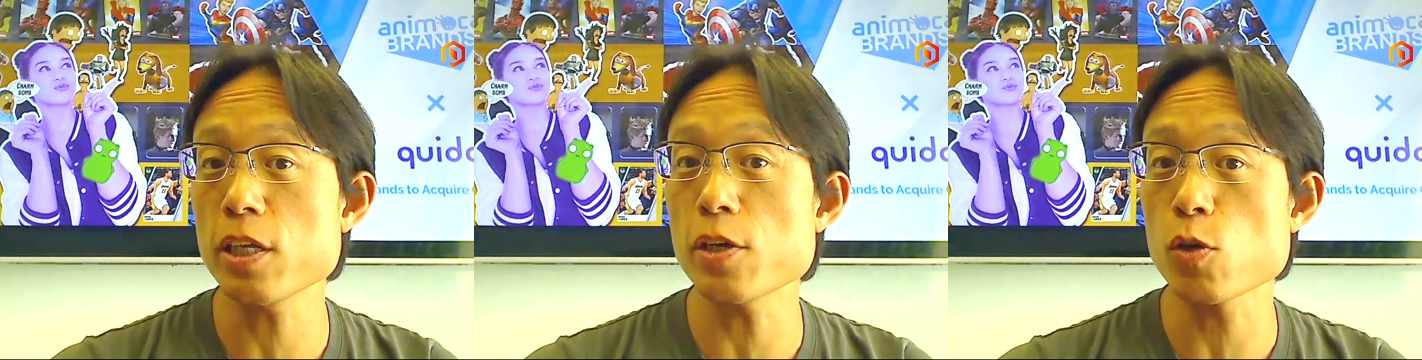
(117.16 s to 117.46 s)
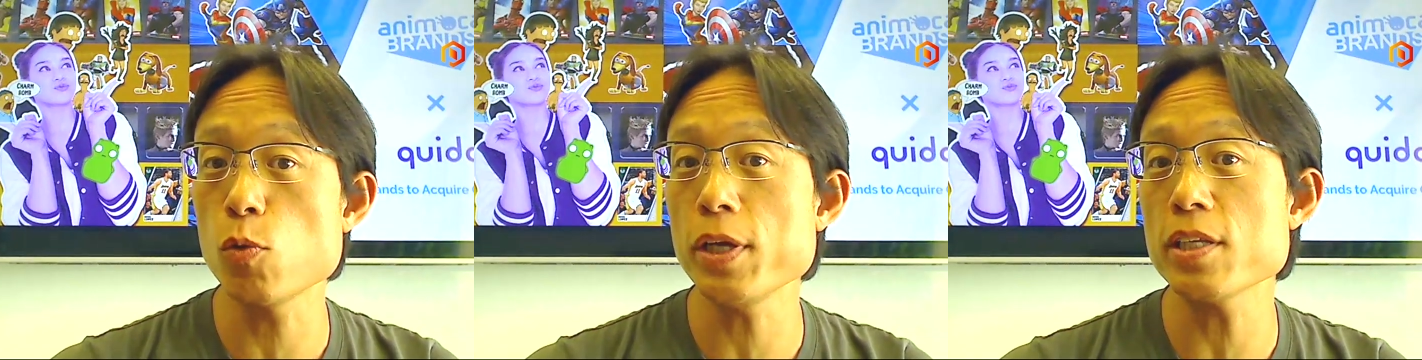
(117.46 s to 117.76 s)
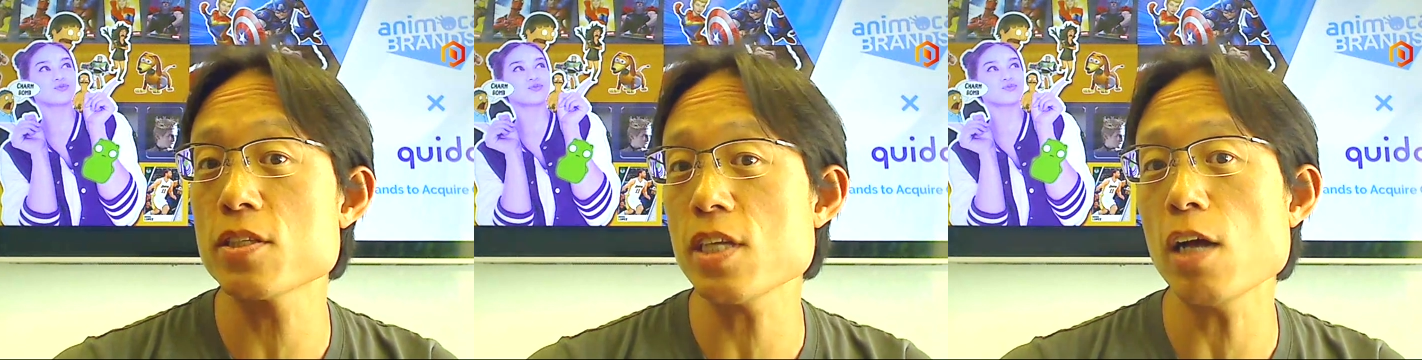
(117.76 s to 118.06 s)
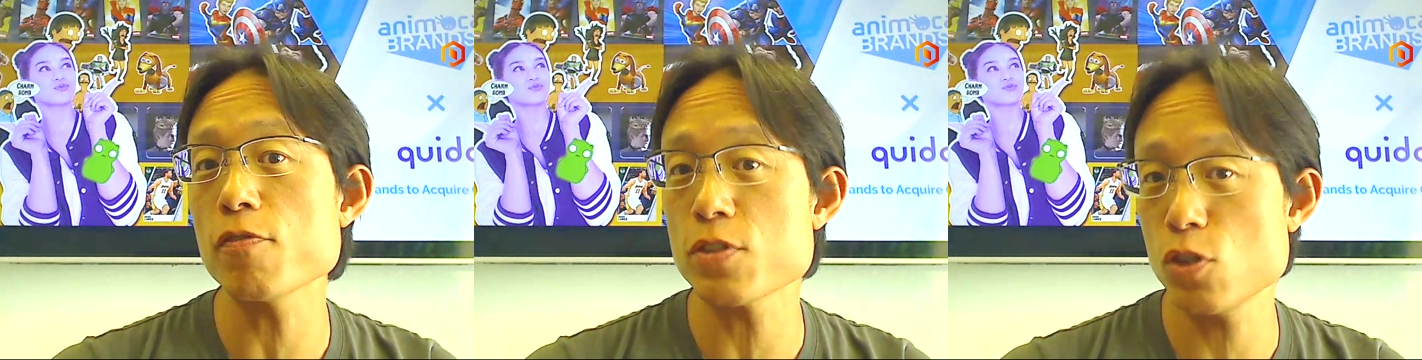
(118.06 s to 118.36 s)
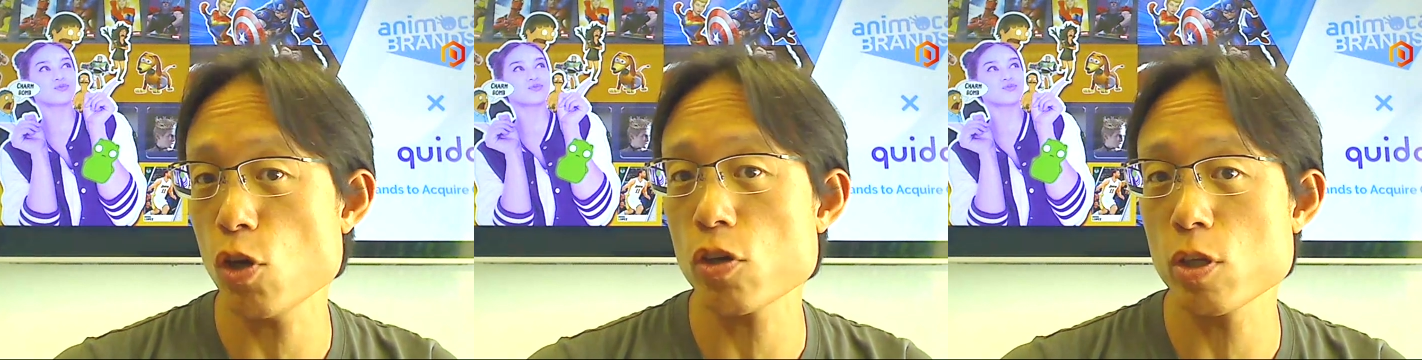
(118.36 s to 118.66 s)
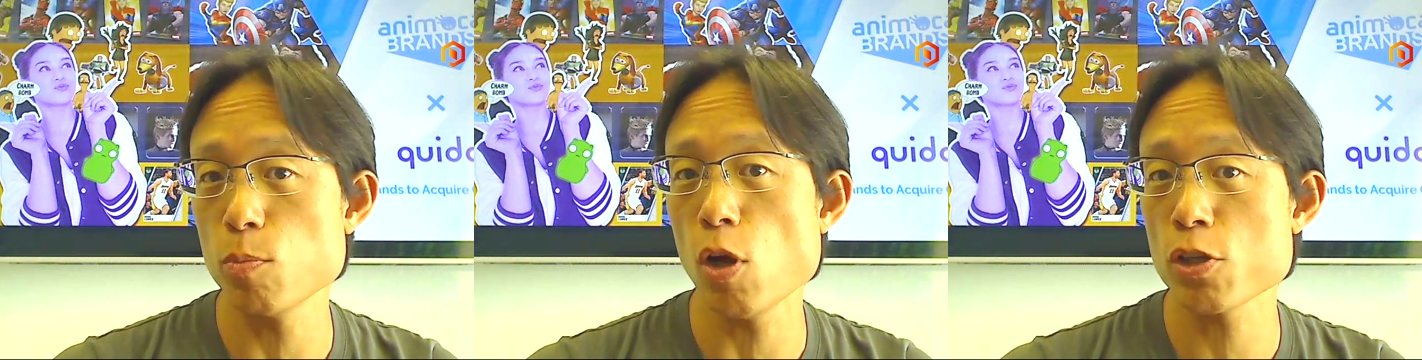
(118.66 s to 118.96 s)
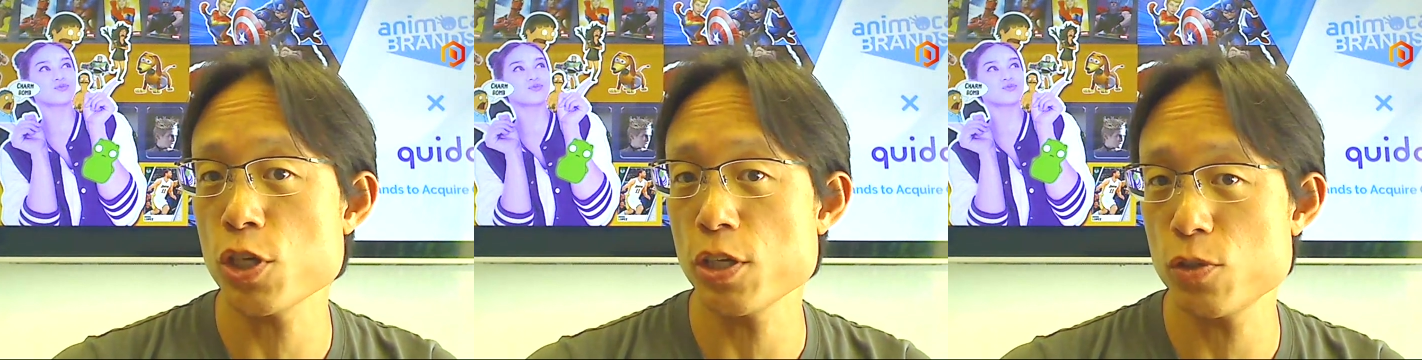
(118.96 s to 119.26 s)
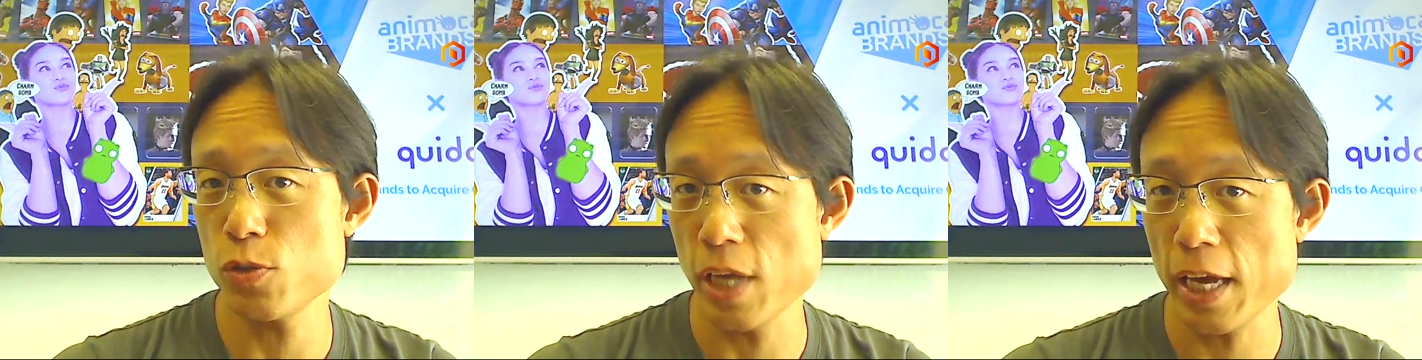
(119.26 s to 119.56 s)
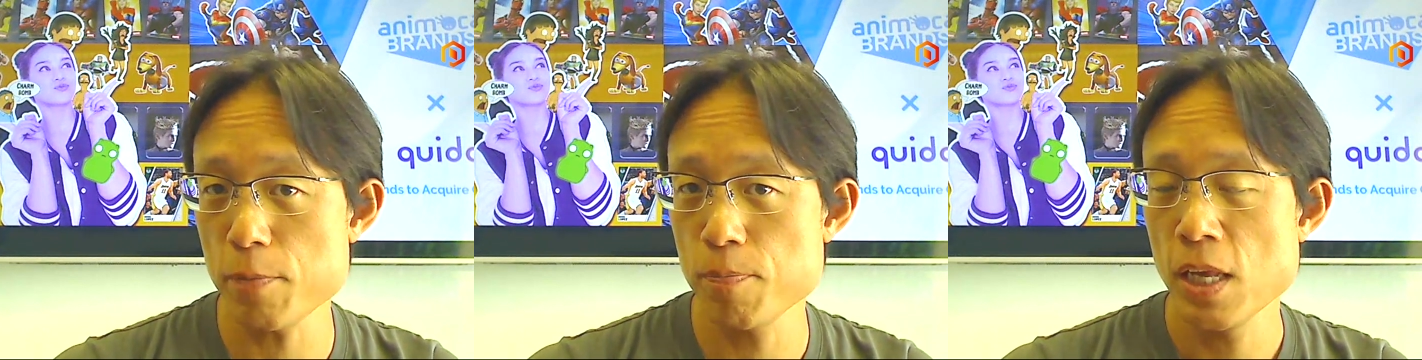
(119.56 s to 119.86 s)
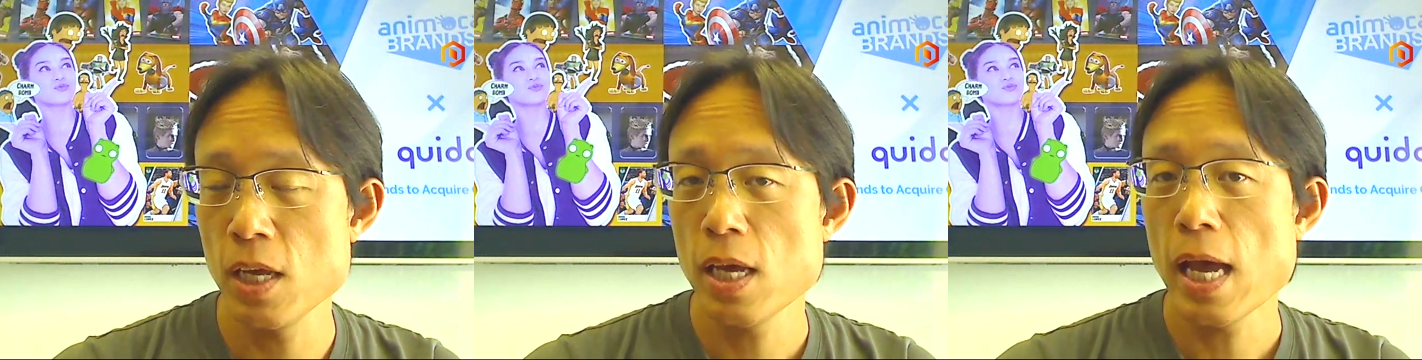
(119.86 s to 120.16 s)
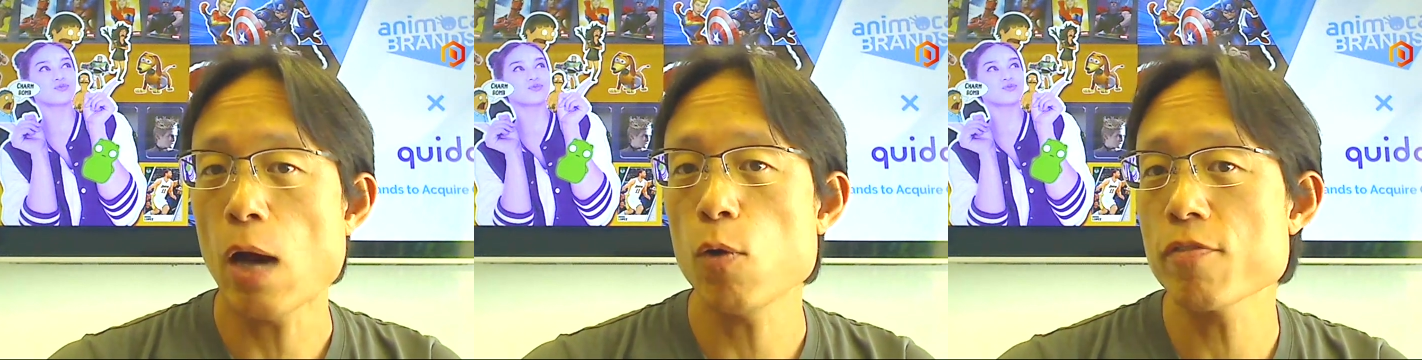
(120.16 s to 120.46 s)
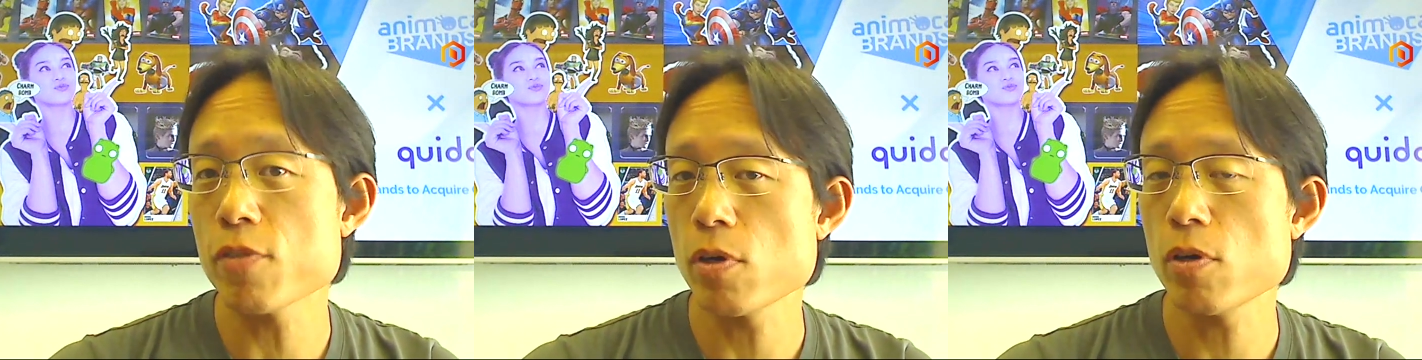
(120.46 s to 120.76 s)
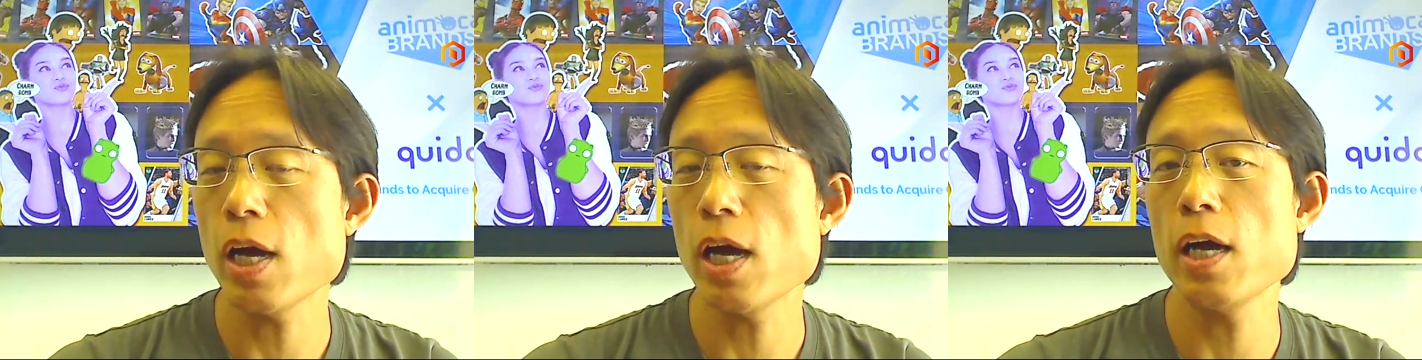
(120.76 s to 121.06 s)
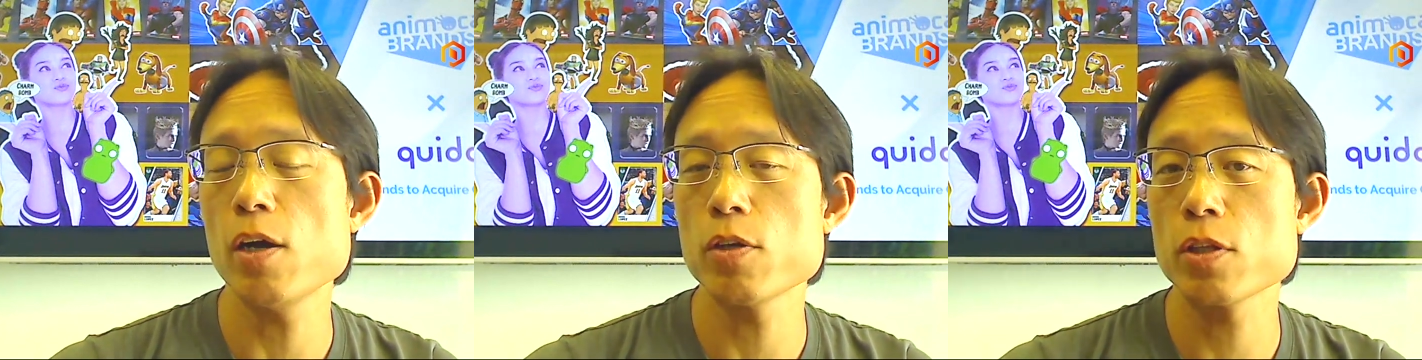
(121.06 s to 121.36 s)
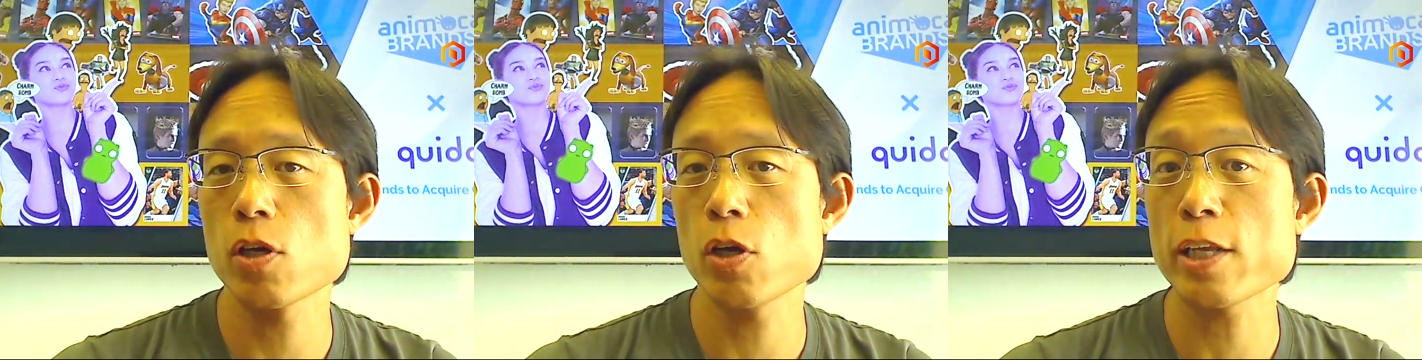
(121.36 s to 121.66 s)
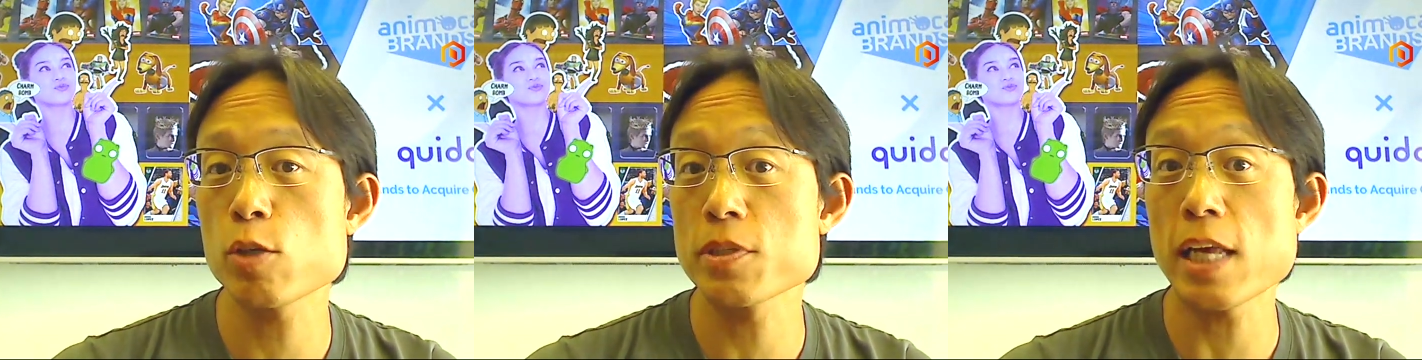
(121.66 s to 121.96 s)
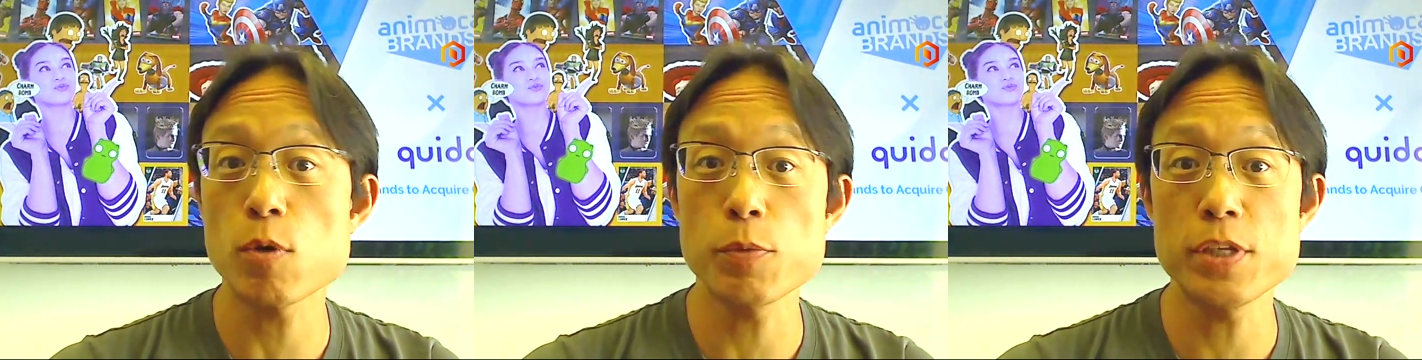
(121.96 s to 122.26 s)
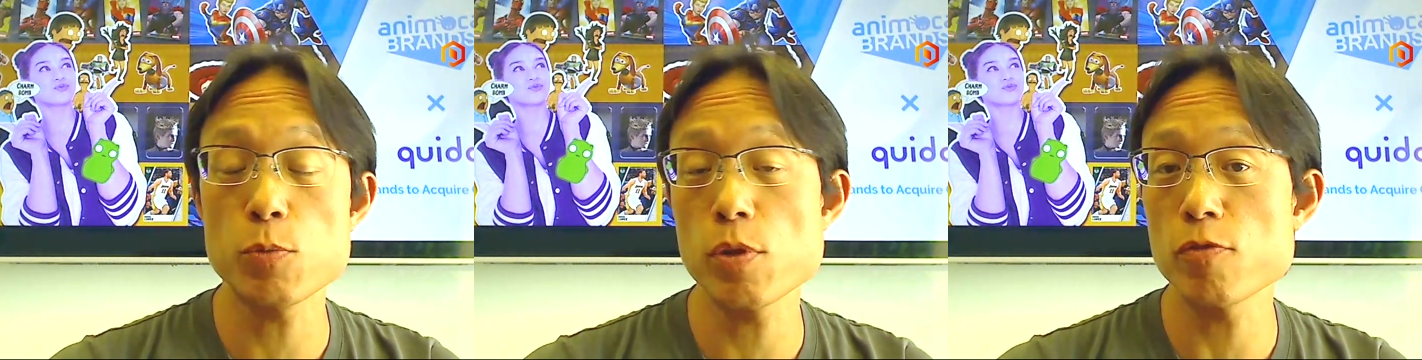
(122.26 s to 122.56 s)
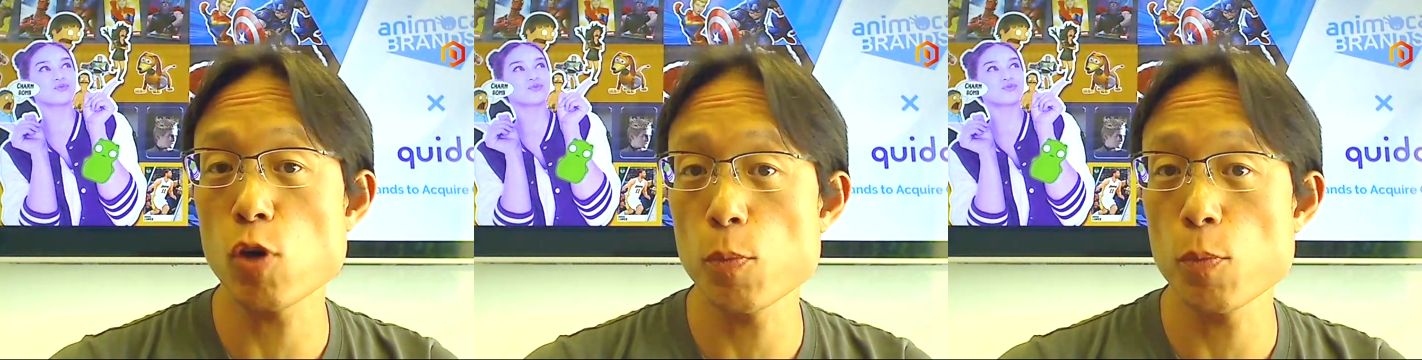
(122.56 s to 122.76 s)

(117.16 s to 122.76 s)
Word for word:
Speaker 1: clear, Quidd itself is not on the blockchain today. However, uh, collectibles like what we did with the